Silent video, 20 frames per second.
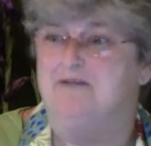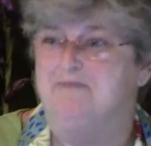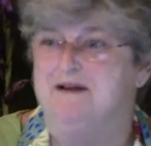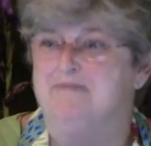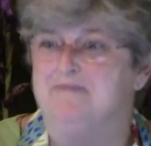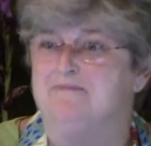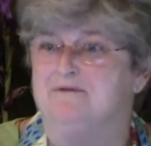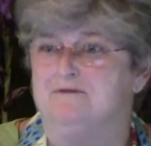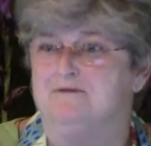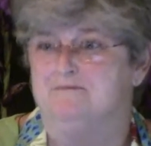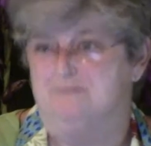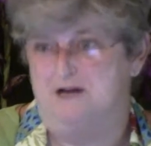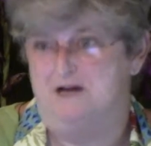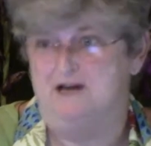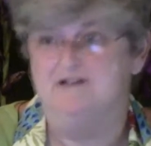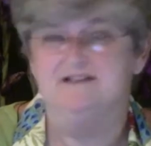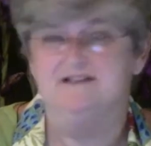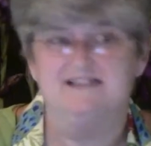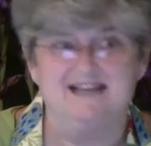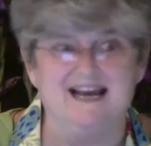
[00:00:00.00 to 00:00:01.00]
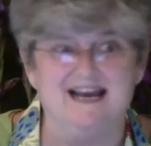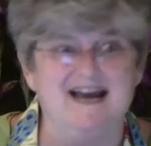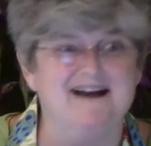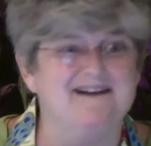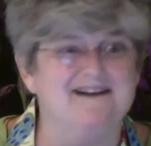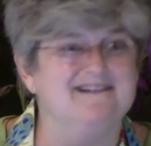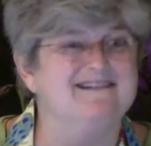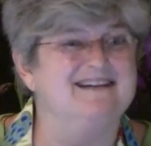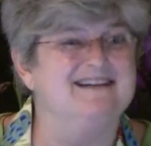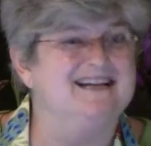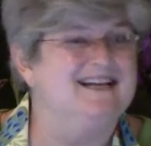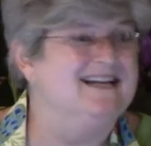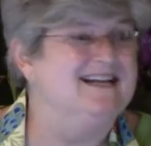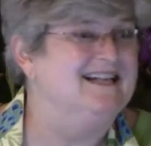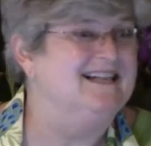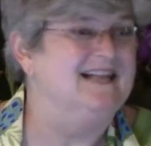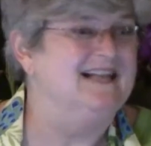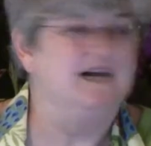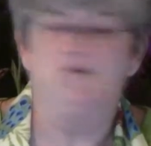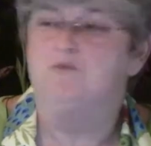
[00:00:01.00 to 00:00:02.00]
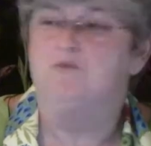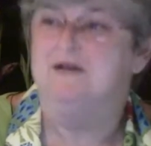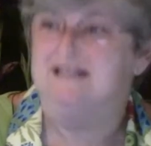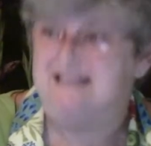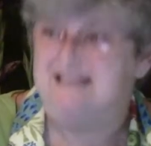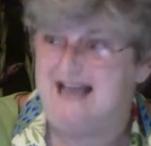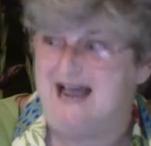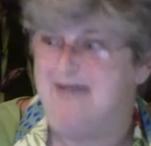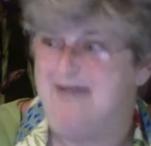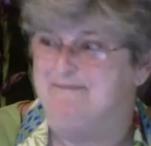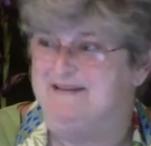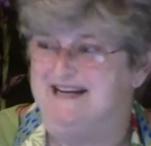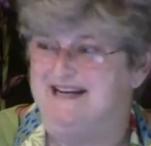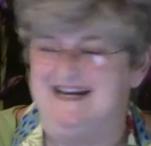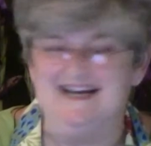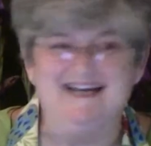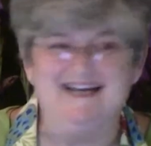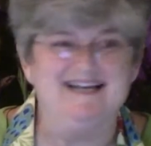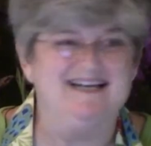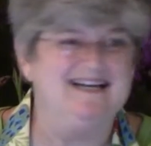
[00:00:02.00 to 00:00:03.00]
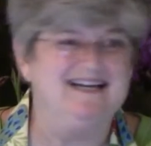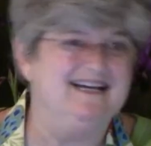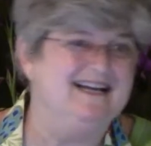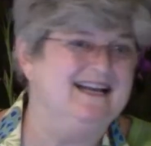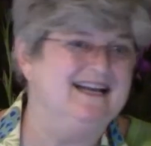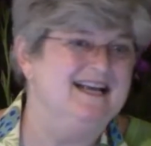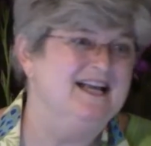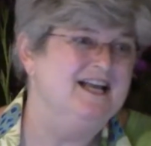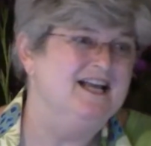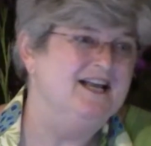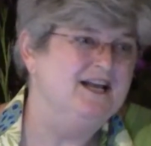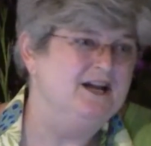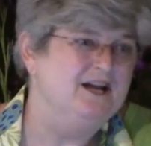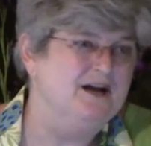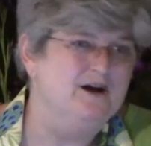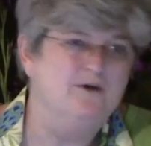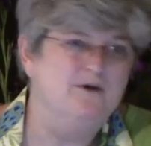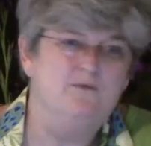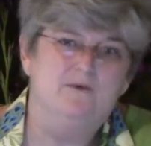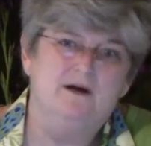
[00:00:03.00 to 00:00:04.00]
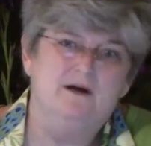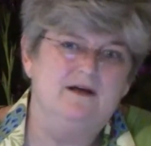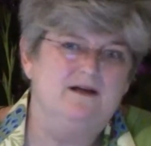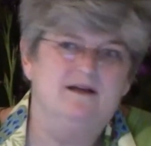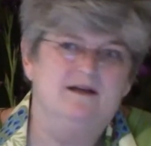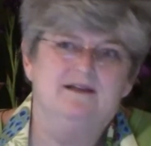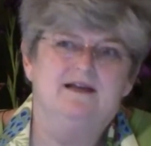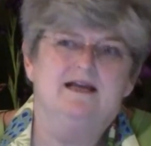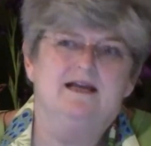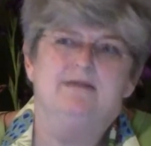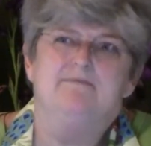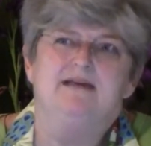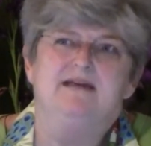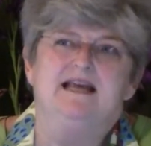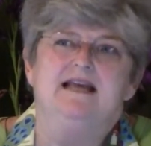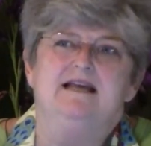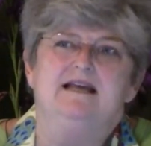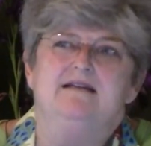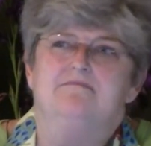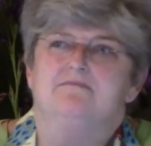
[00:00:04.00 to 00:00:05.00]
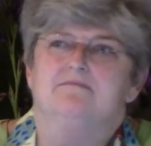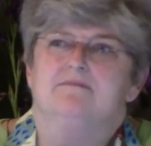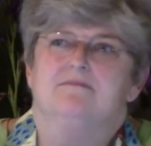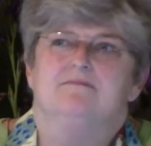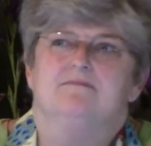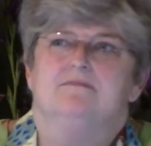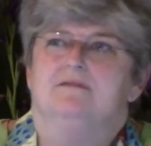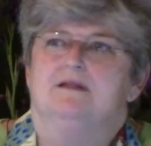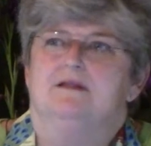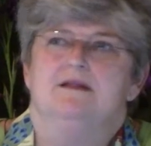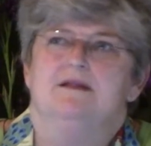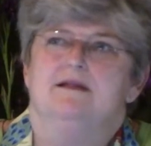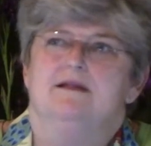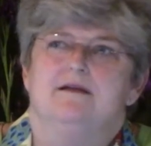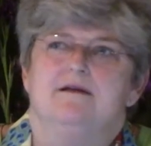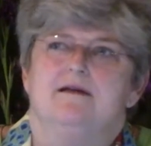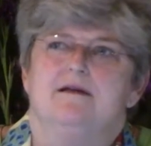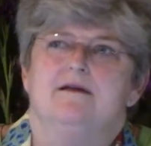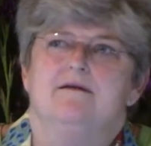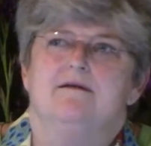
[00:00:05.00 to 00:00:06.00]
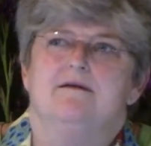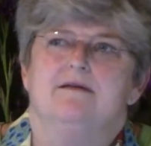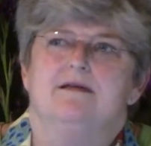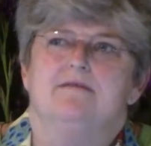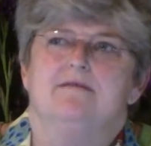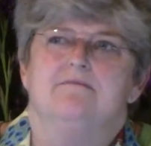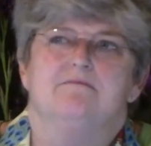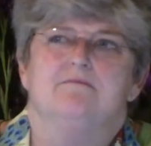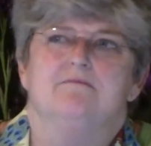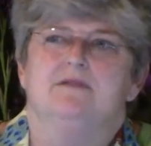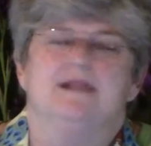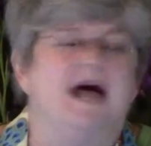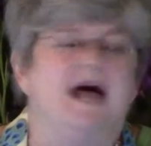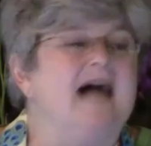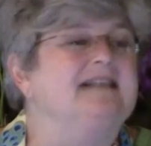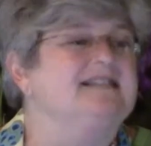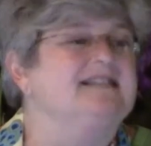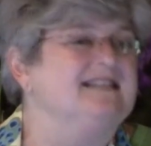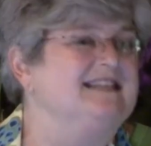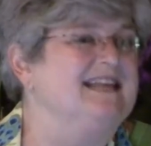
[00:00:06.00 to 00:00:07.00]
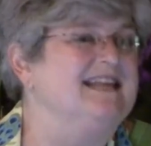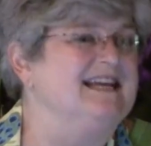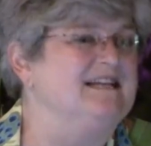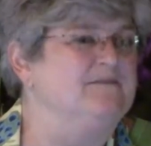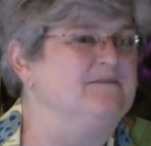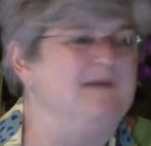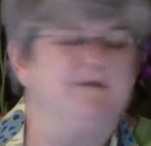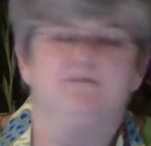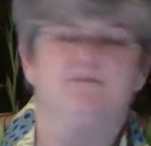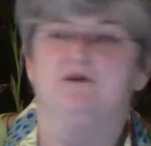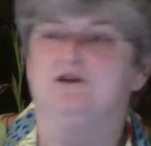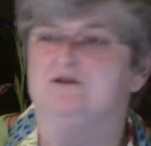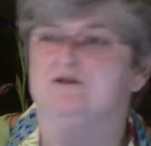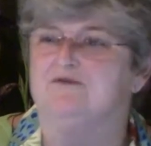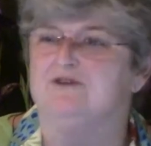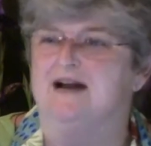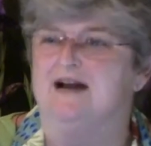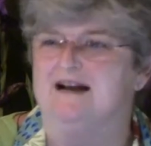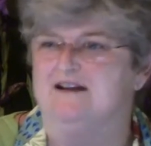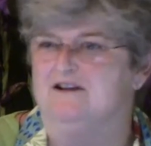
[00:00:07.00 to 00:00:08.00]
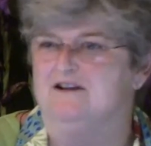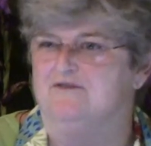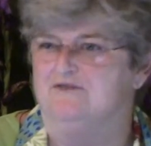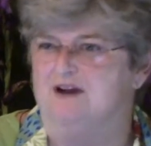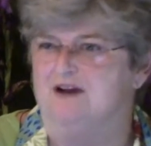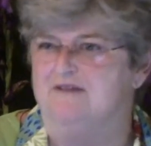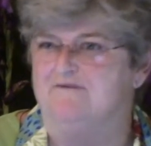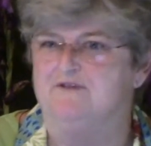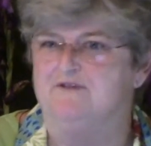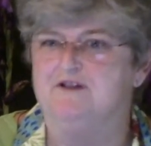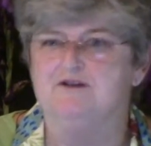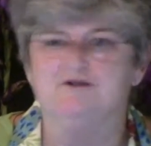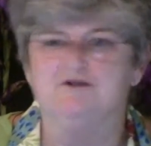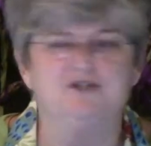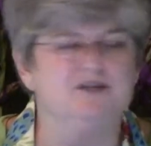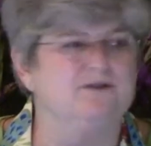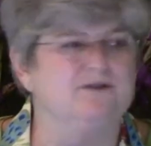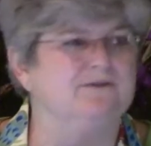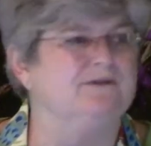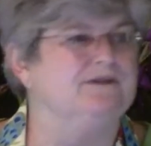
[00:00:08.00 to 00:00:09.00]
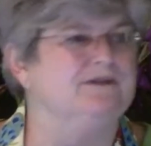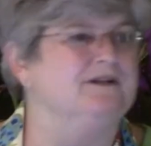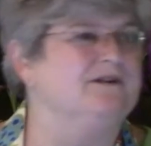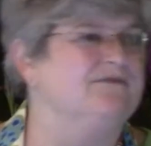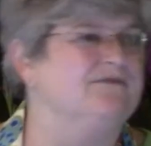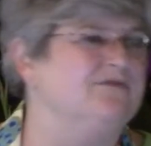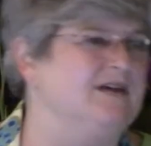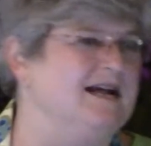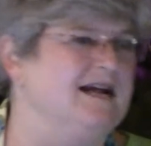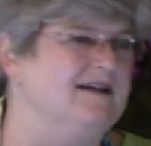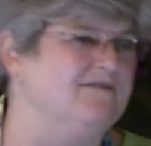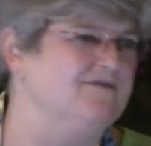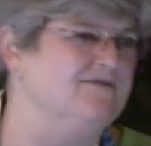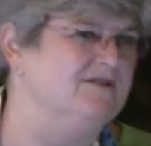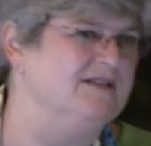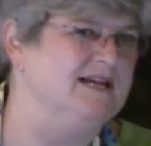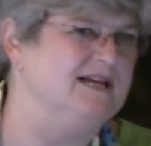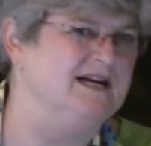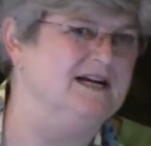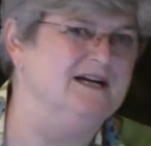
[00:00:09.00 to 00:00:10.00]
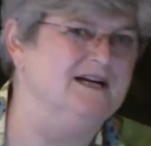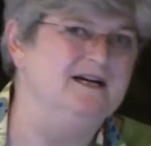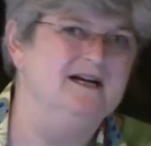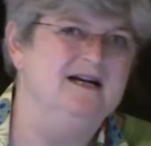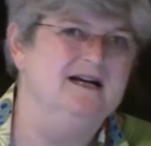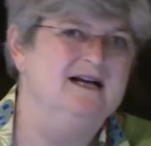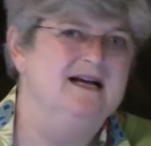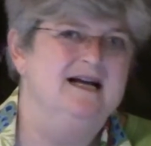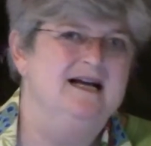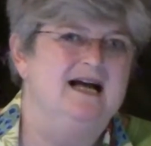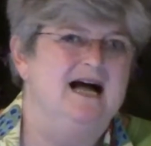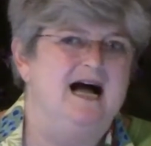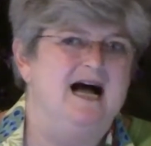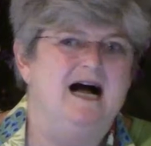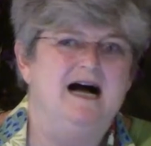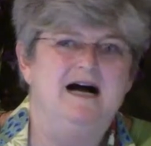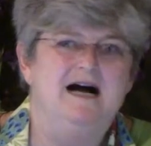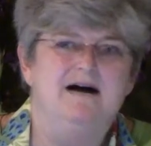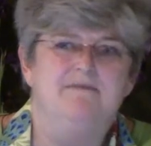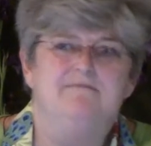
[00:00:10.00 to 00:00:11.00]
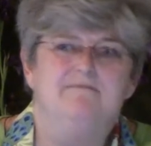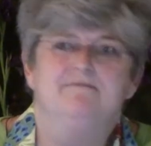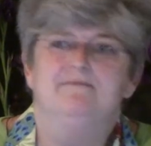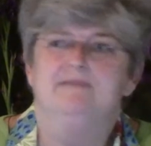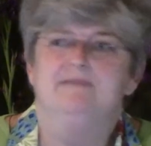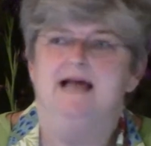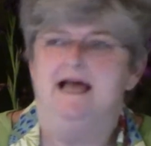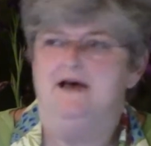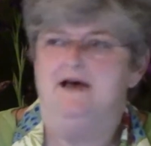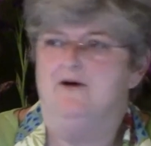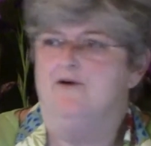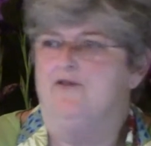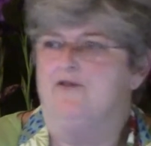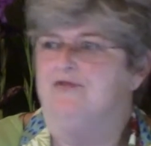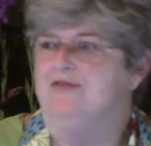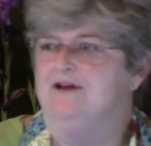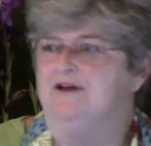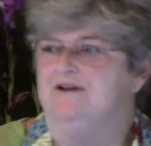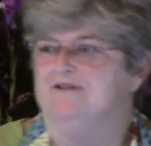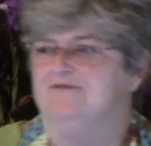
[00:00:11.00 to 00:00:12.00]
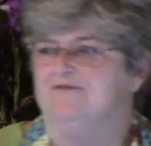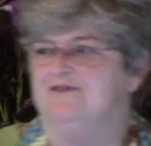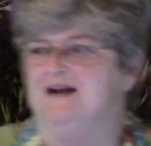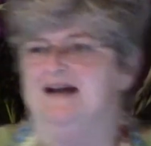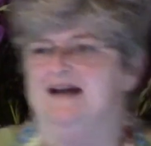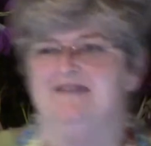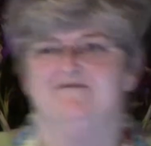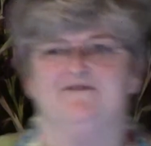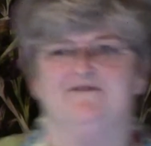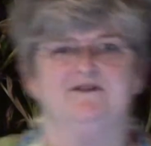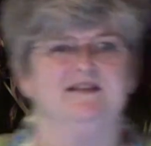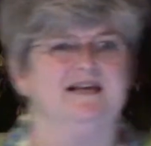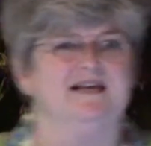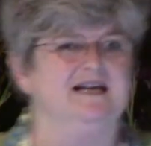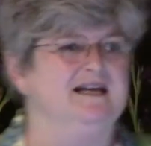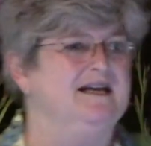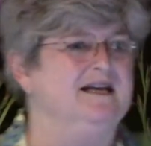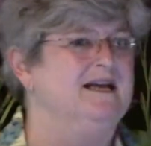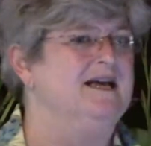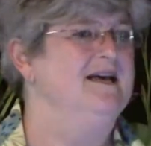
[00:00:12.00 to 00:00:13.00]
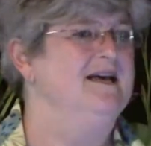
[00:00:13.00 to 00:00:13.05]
people are scared, like what's happening. And, it could be lots of things people are afraid. They're afraid for their children. They're afraid for their health. They're afraid for the